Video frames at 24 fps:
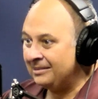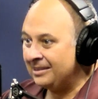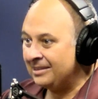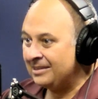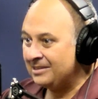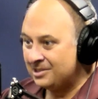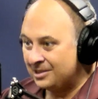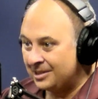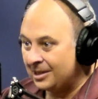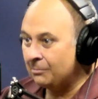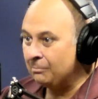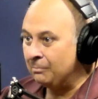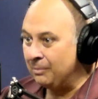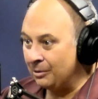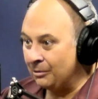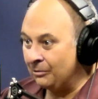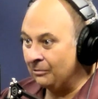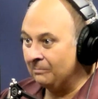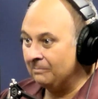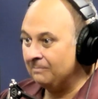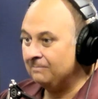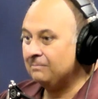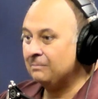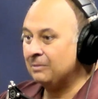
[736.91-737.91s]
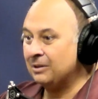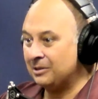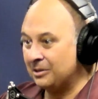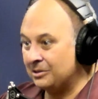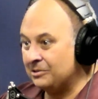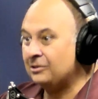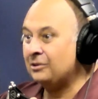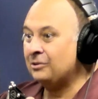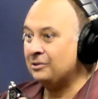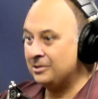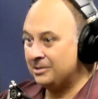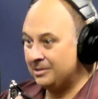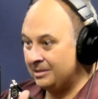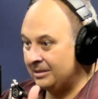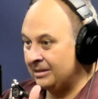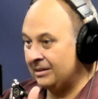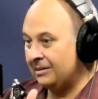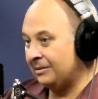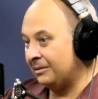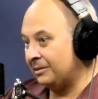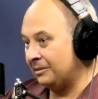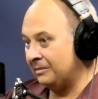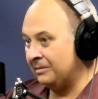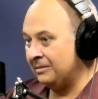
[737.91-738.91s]
stick built, because
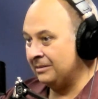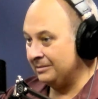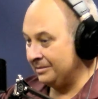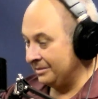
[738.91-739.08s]
they're